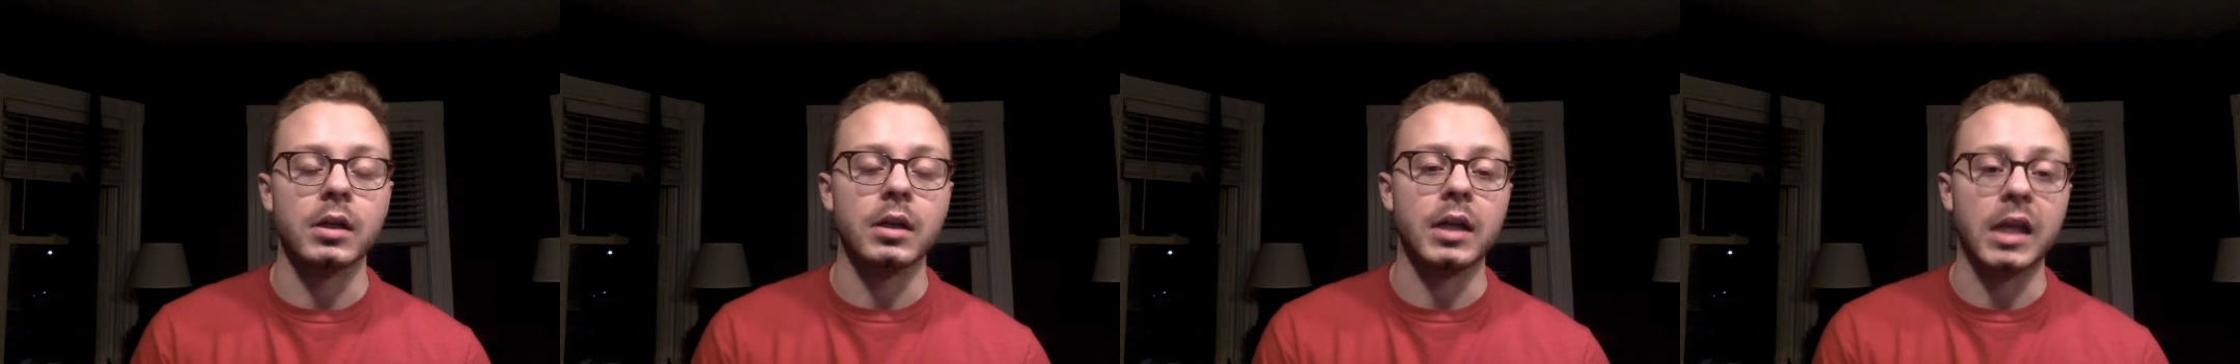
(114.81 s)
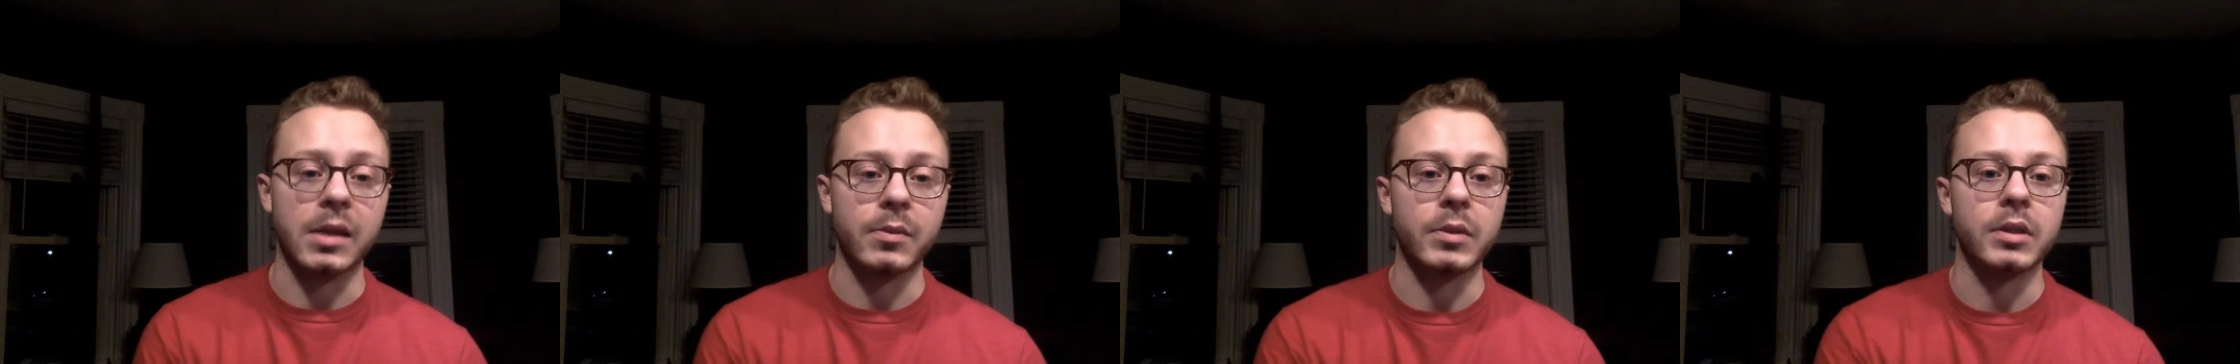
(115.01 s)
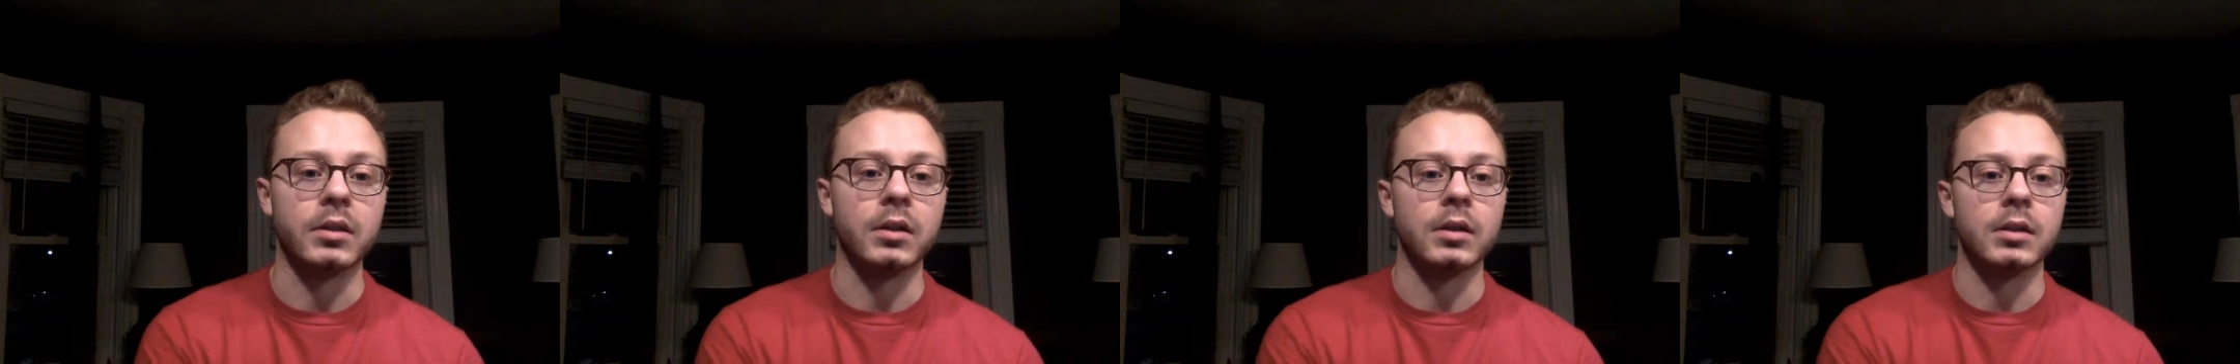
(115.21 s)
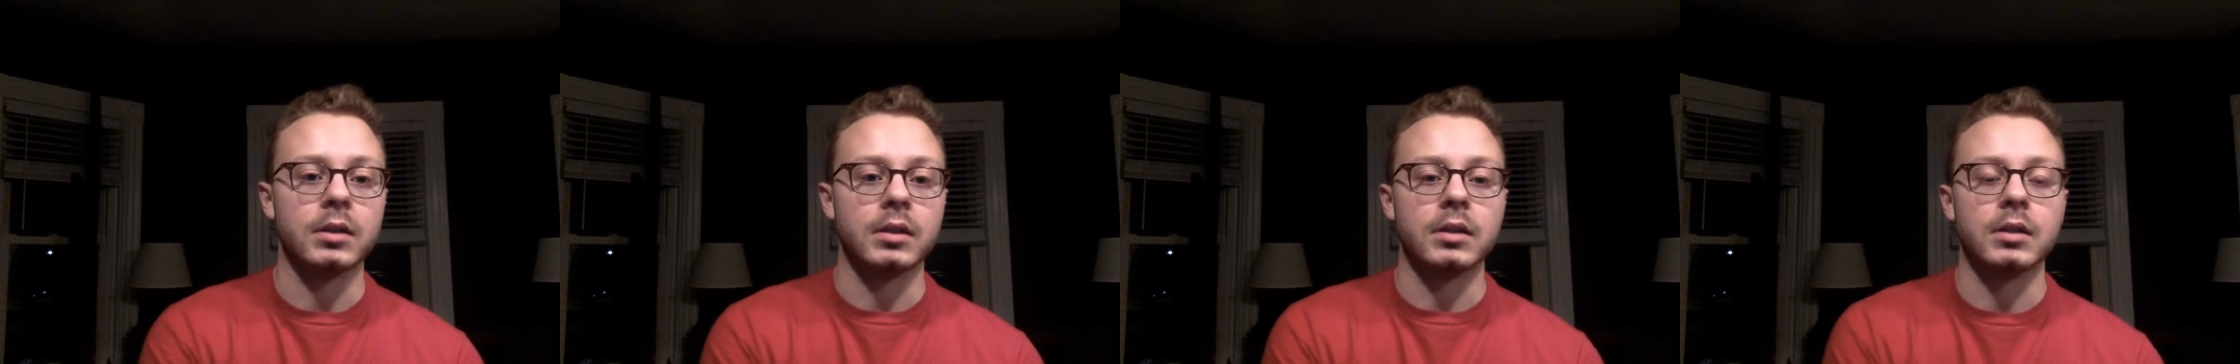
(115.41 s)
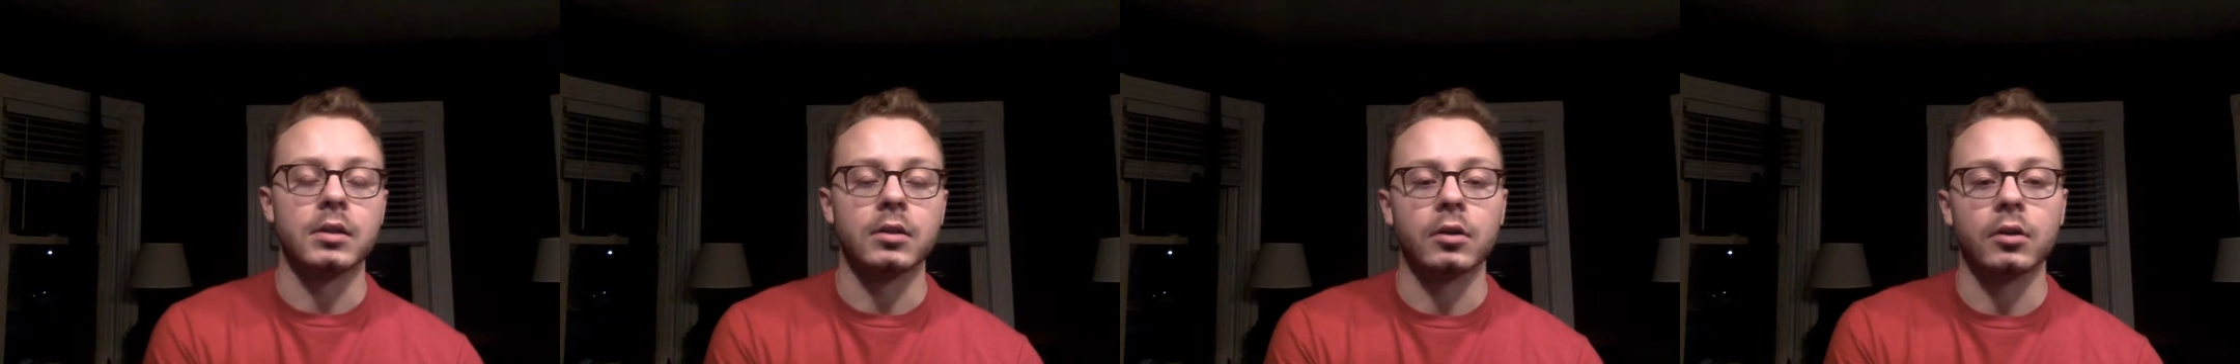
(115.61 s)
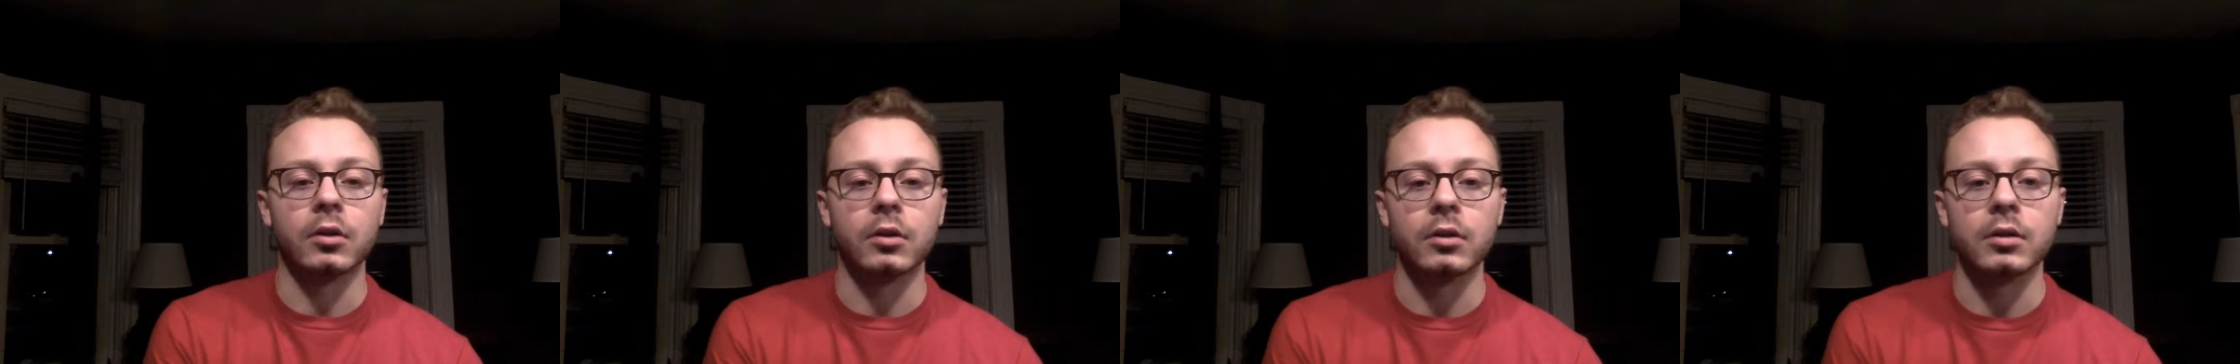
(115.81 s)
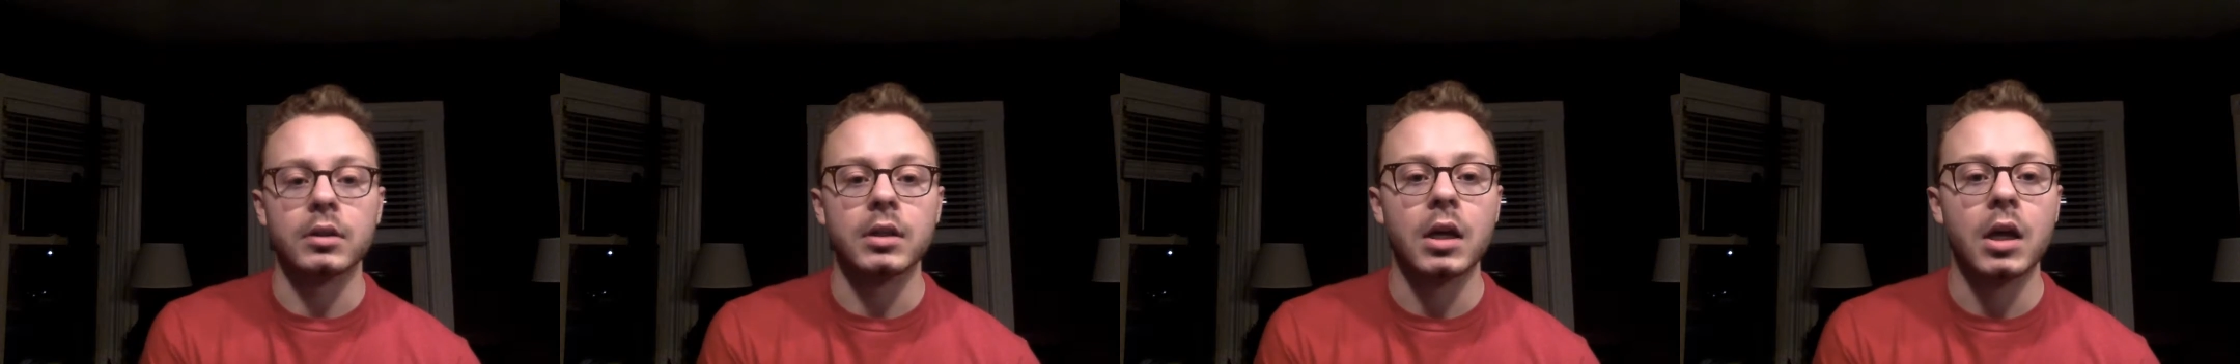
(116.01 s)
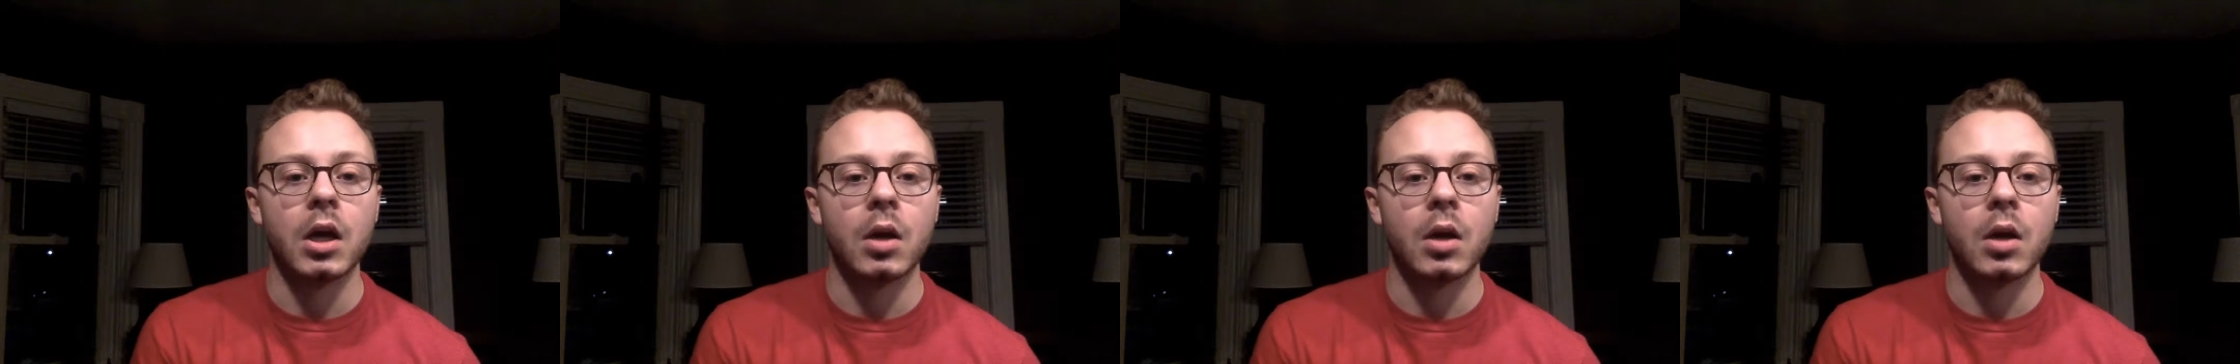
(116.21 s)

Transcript: and Amy does this in hers,